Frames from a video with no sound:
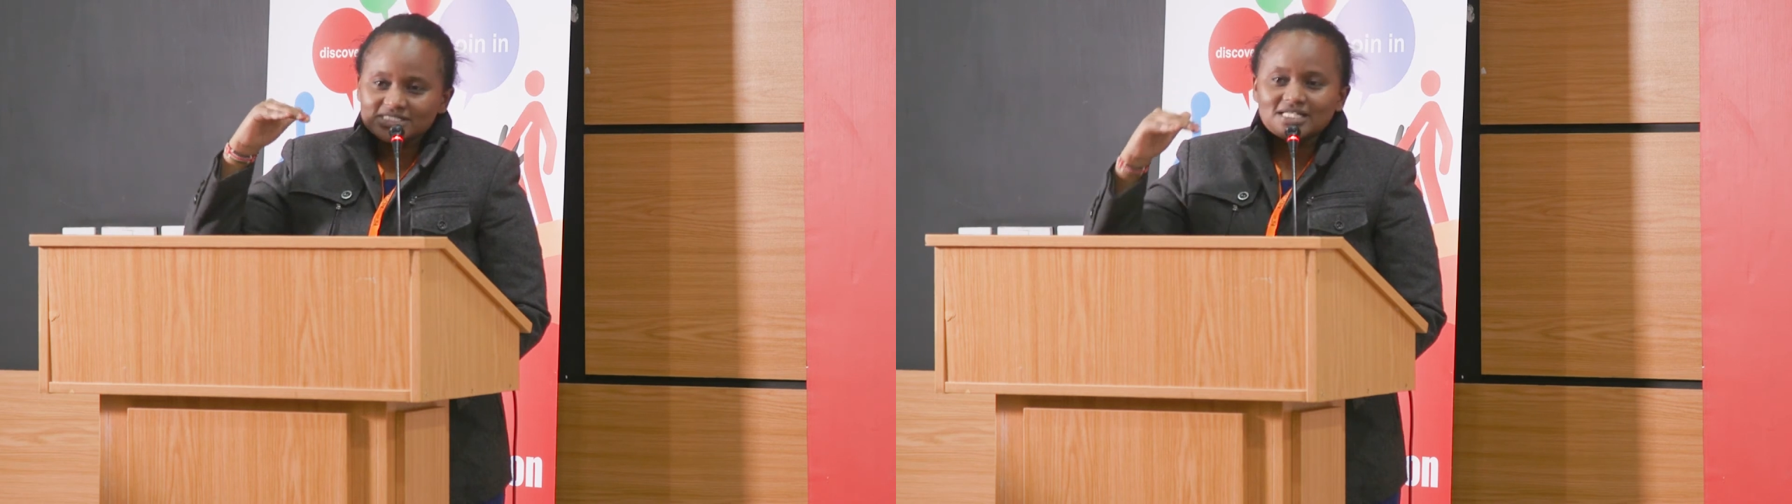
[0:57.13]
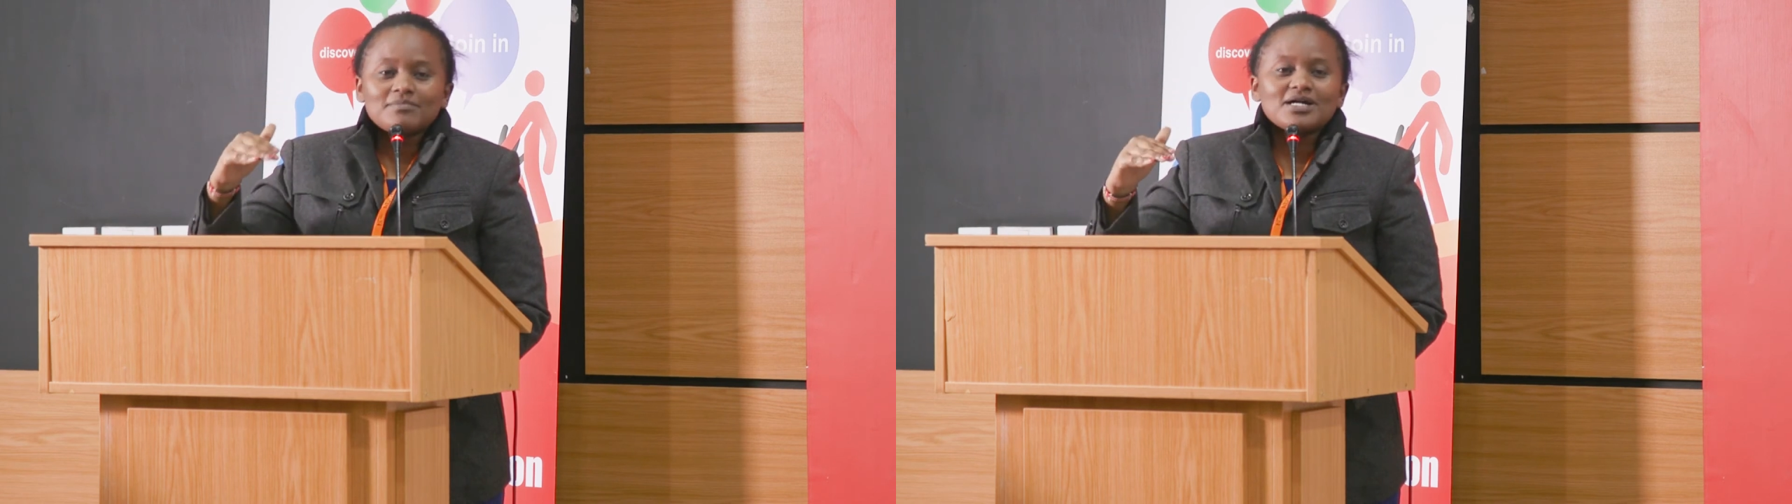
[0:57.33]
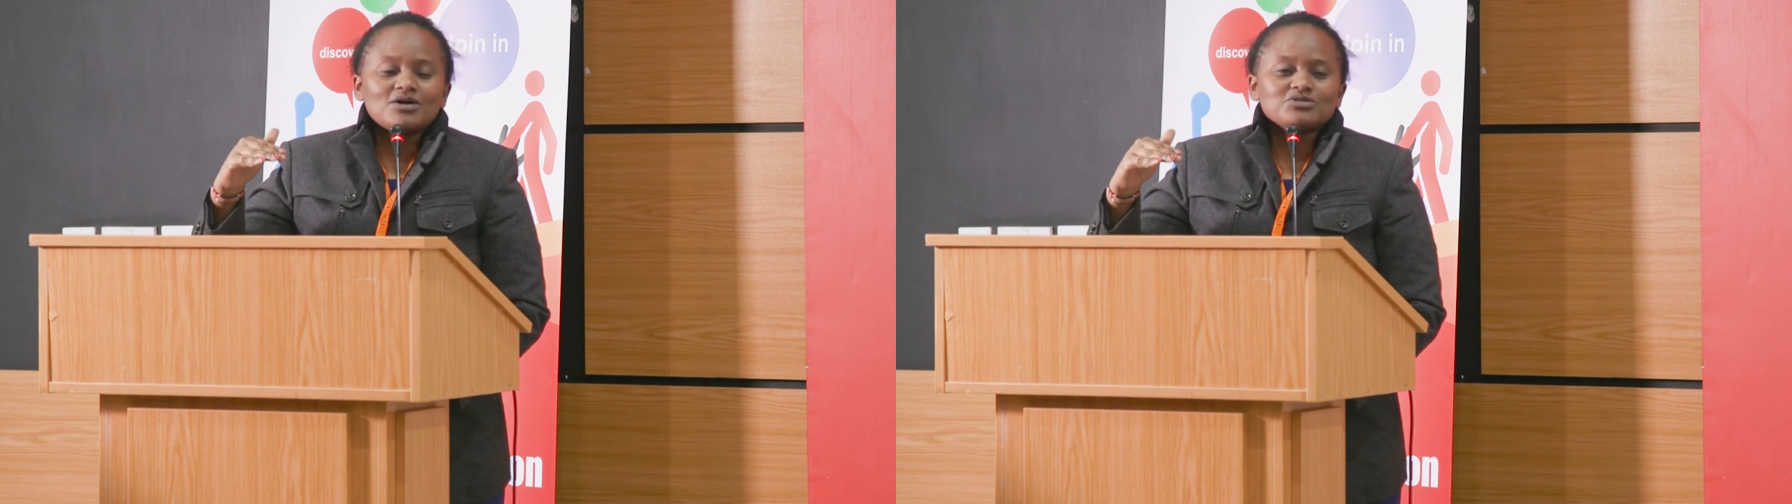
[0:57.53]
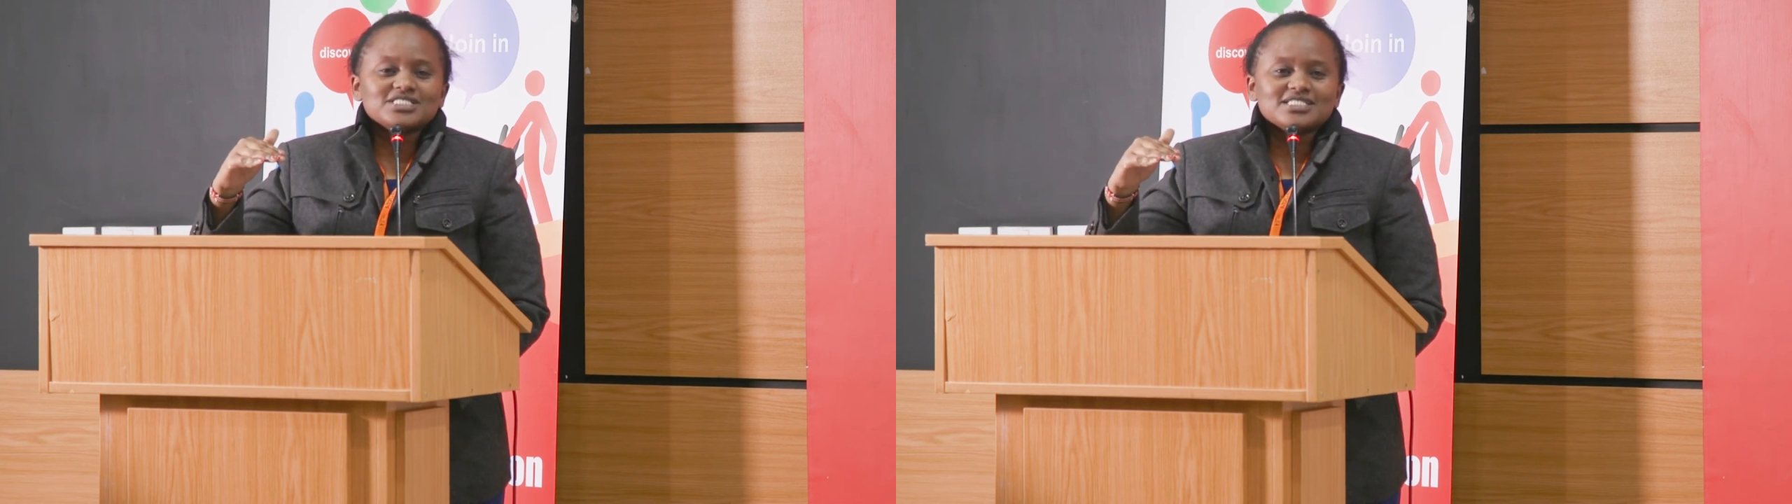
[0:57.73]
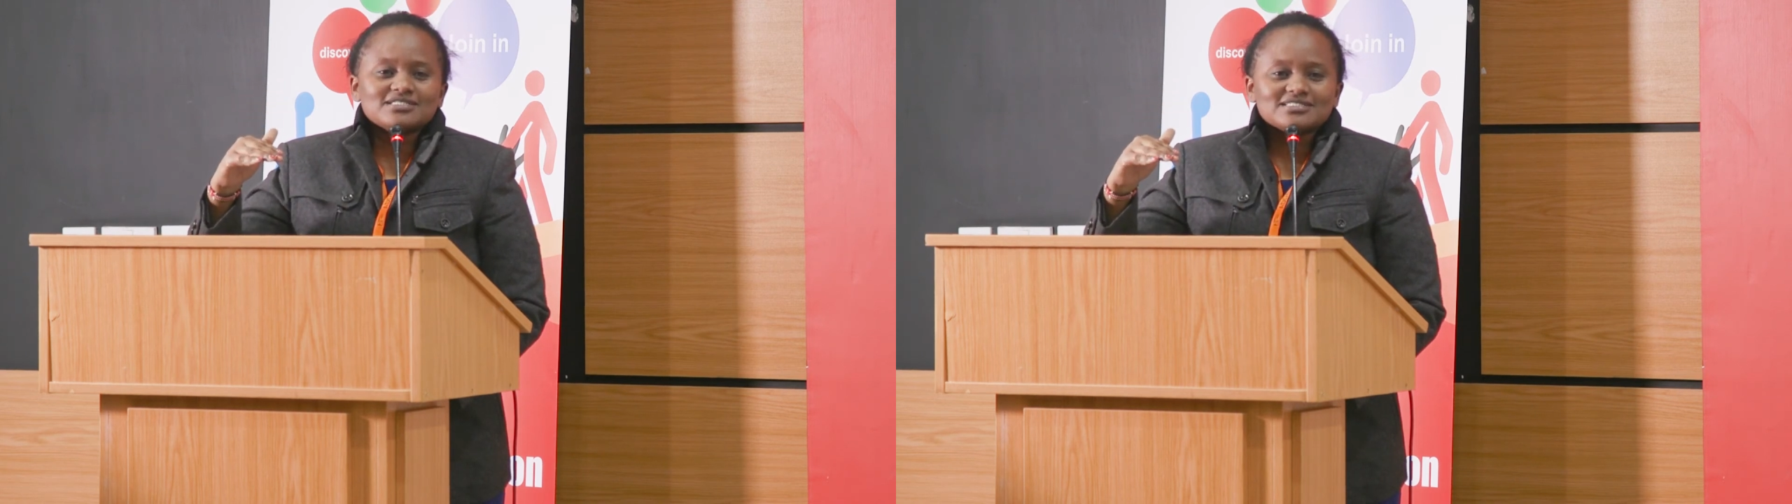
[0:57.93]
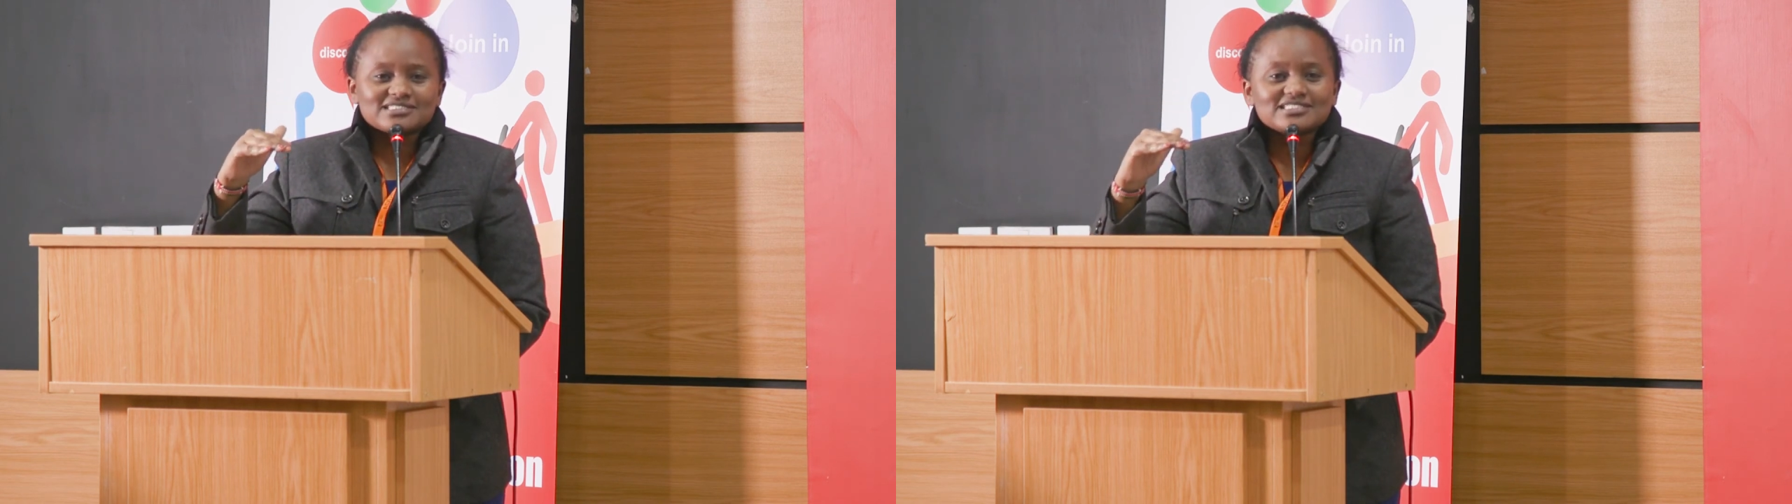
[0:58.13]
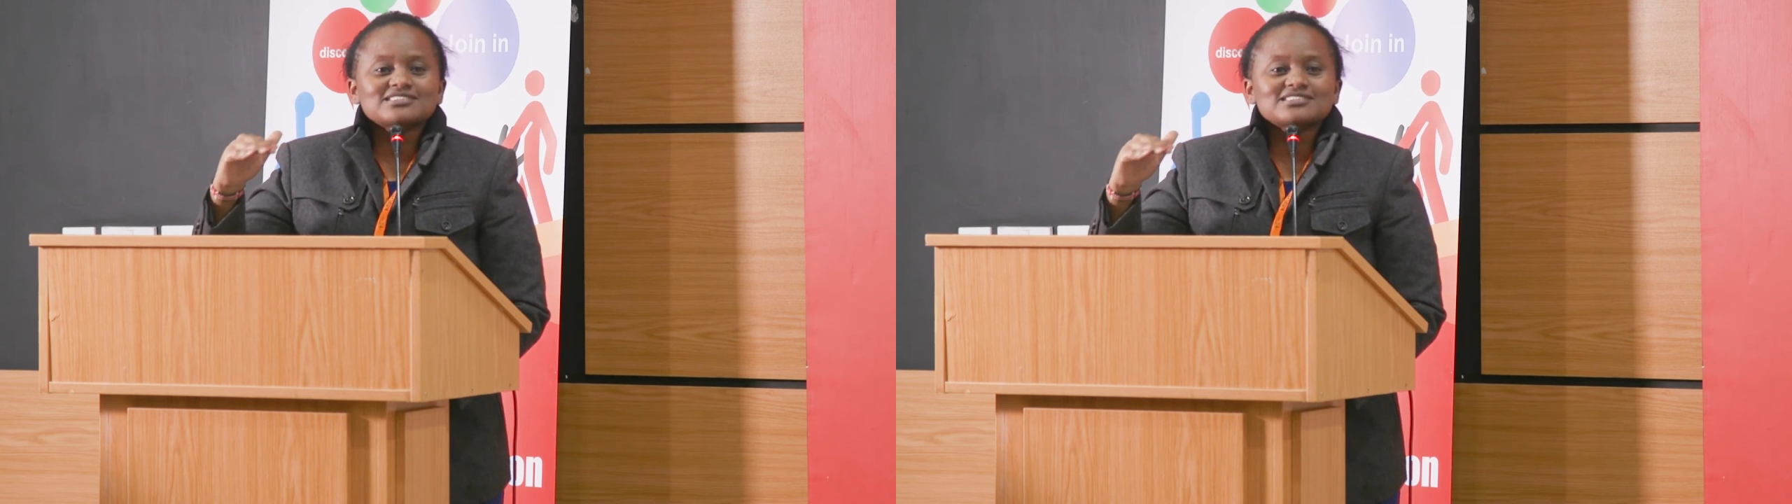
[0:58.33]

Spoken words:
sub-county, 6